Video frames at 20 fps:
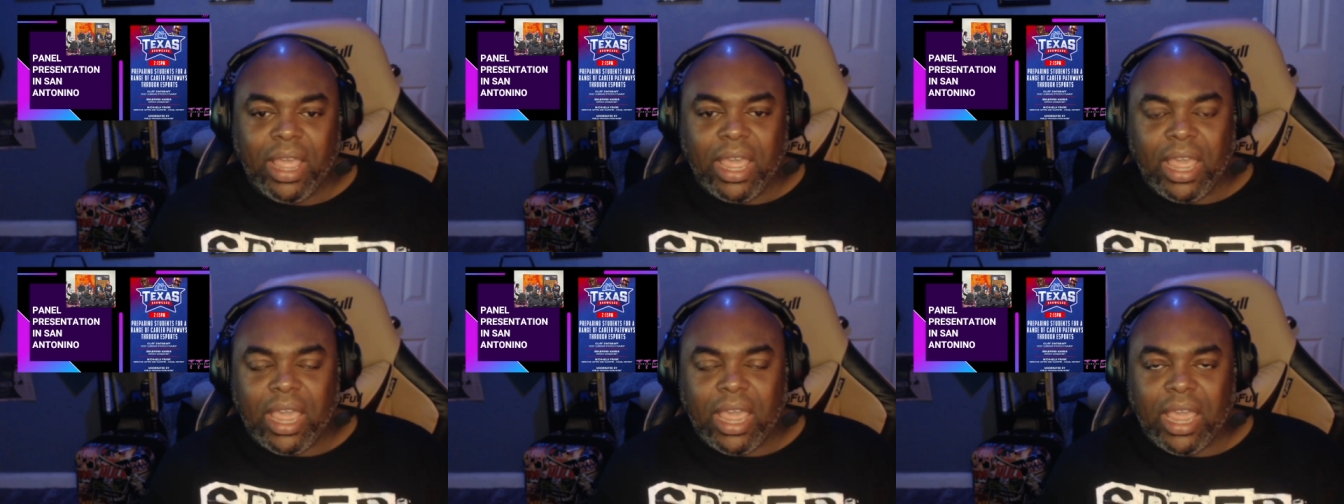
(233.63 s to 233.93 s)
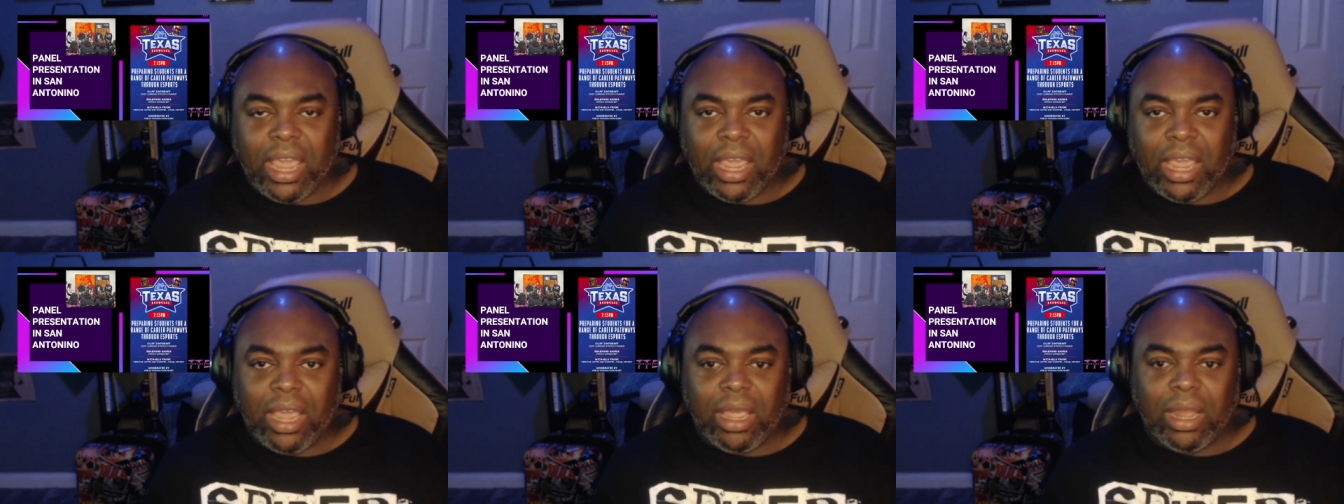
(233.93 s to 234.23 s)

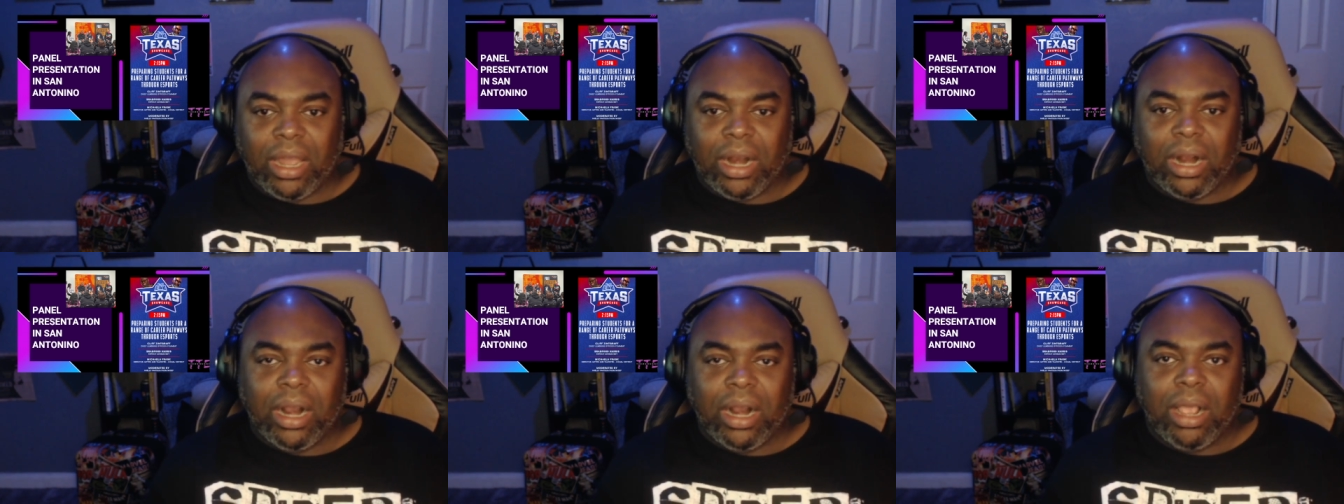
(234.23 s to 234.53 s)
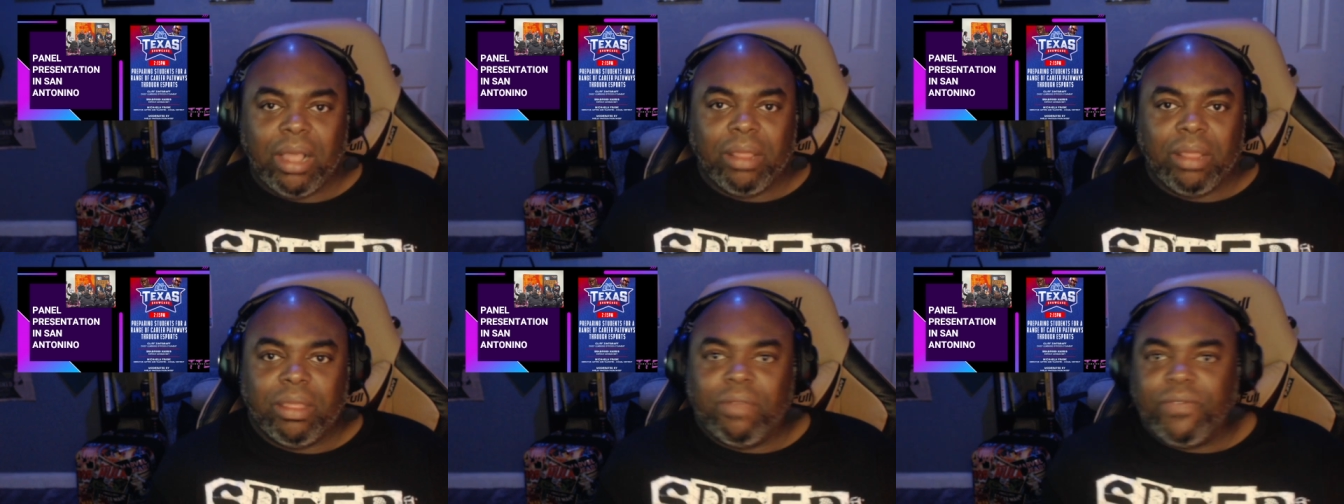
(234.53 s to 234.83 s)
and
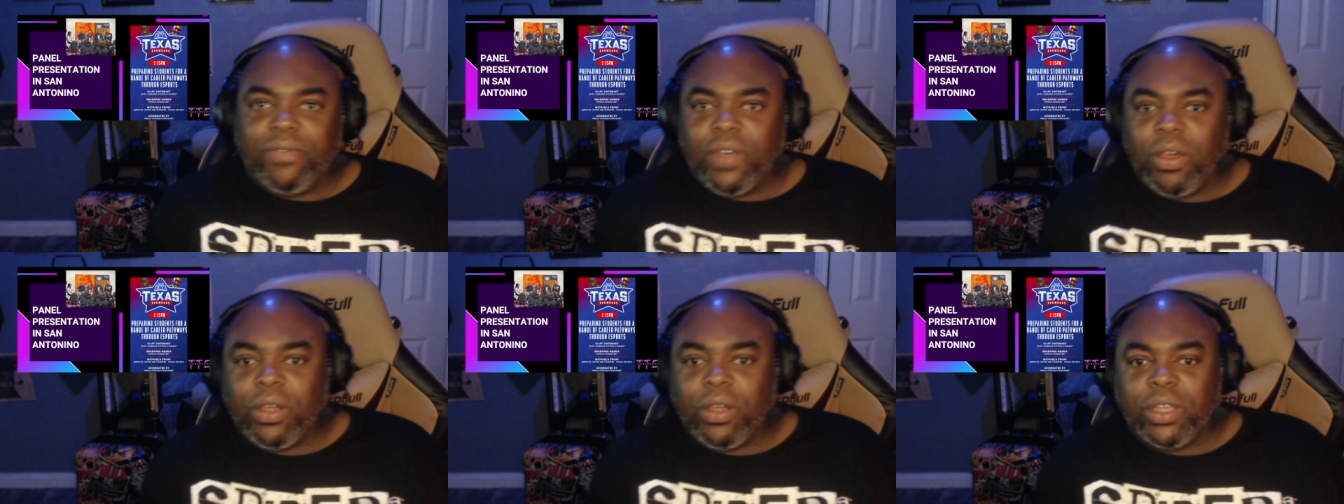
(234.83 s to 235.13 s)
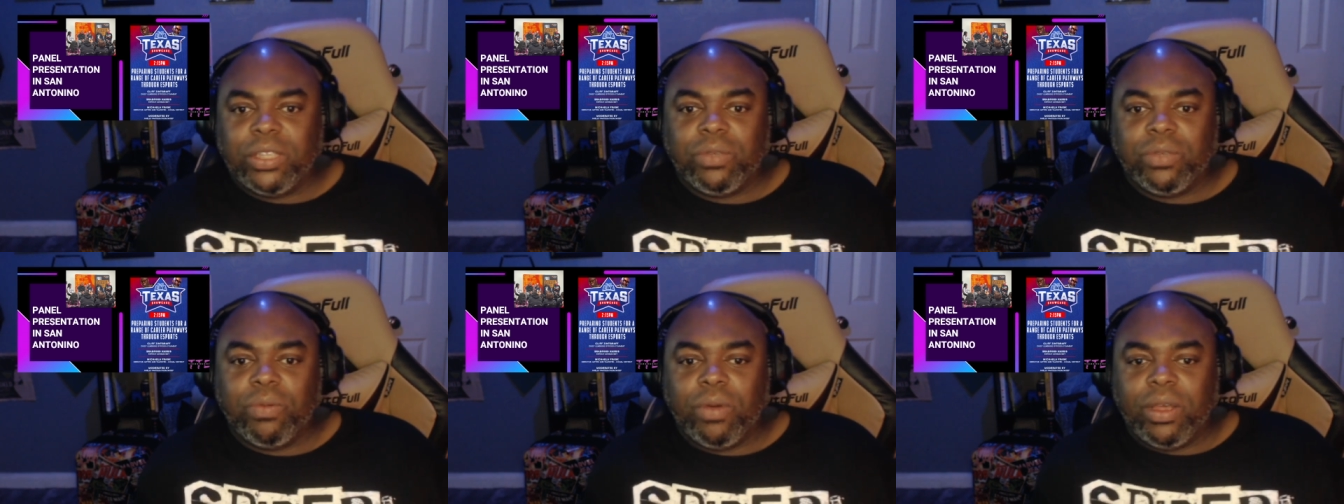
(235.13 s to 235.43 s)
the
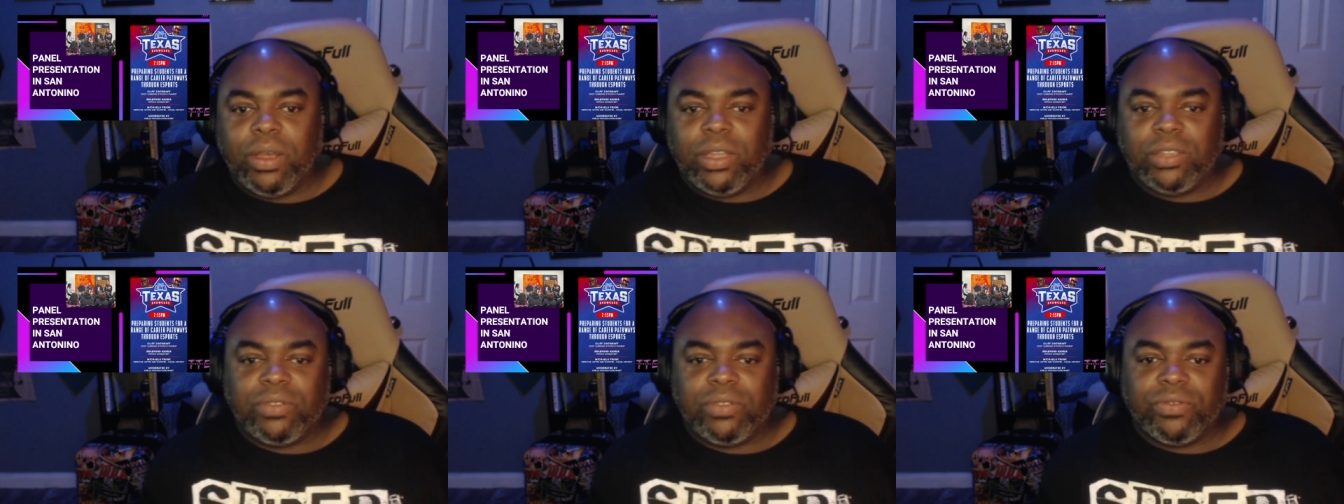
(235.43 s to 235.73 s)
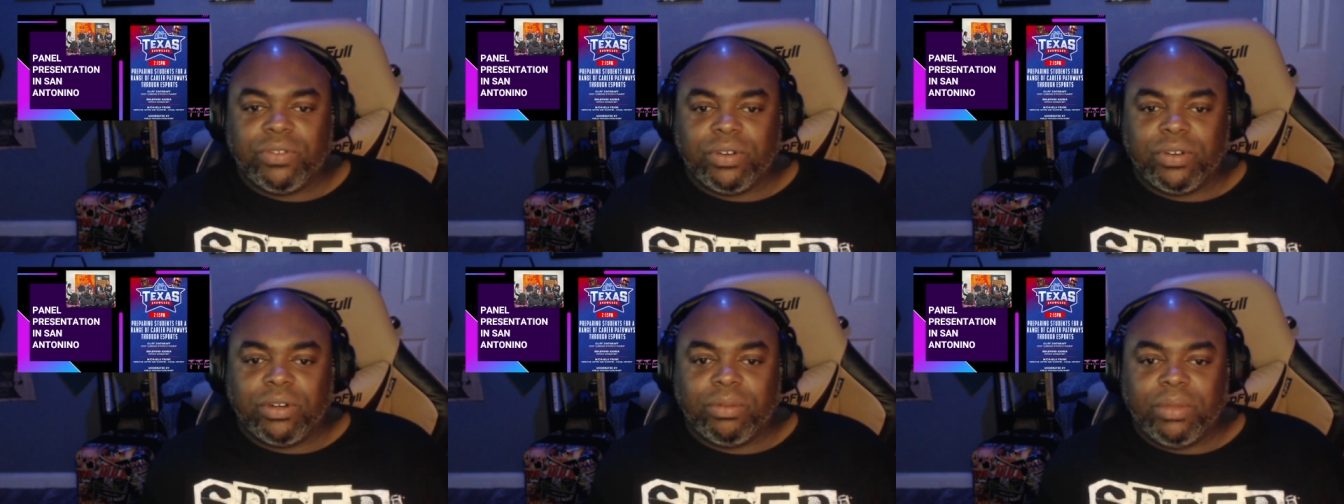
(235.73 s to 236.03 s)
focus was
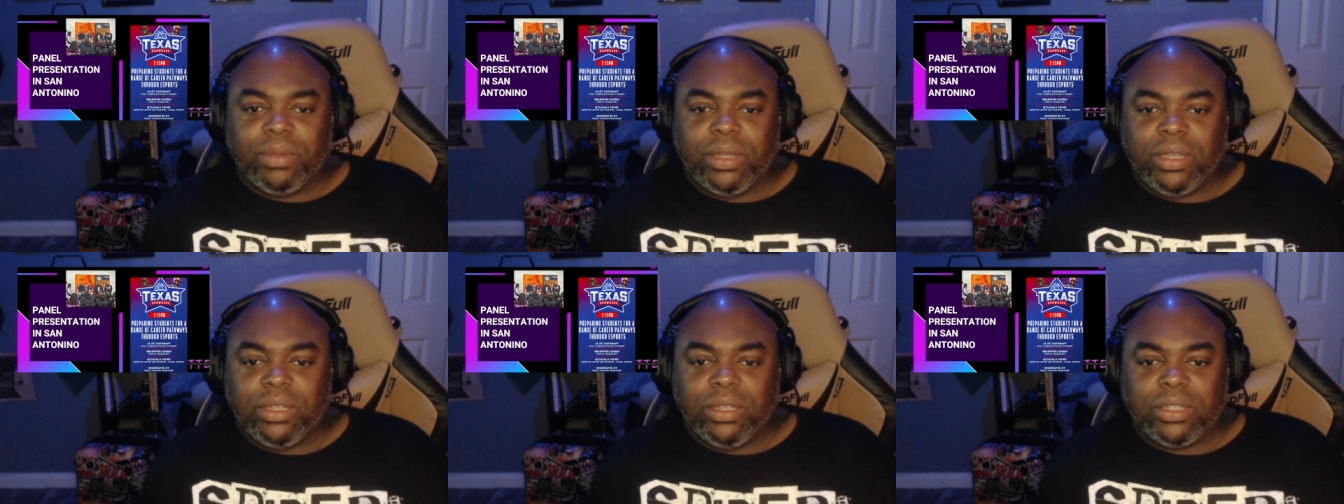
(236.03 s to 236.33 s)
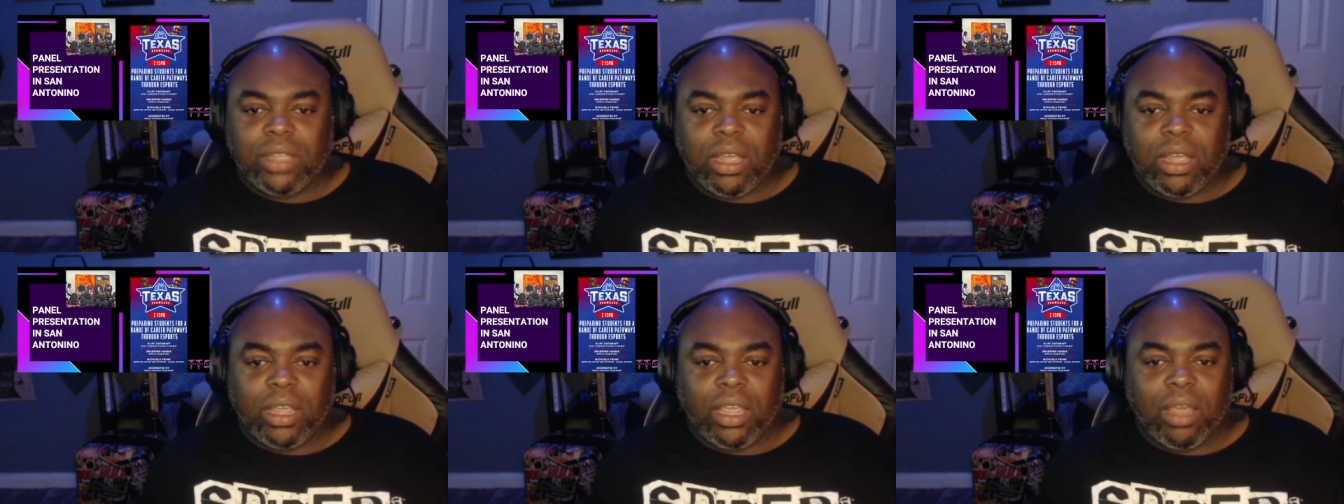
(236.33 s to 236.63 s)
for me
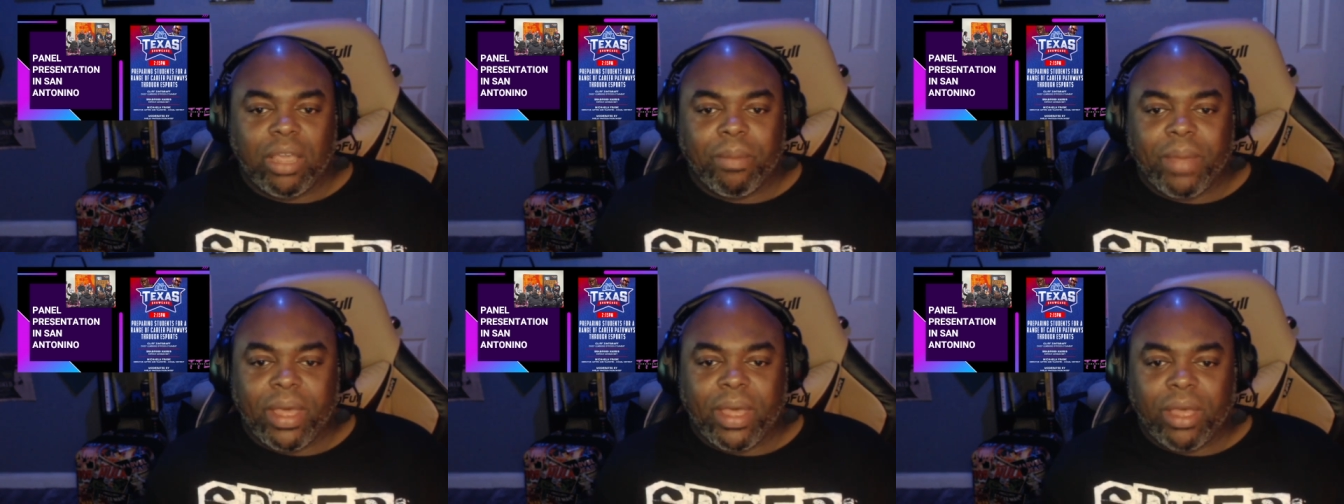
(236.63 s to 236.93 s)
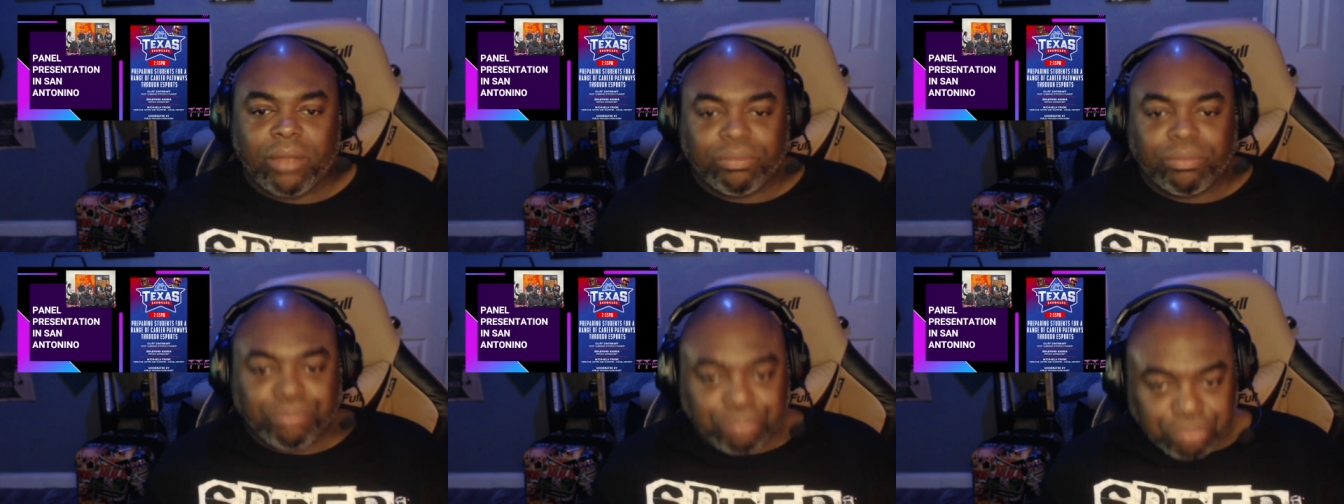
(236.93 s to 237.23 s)
talking about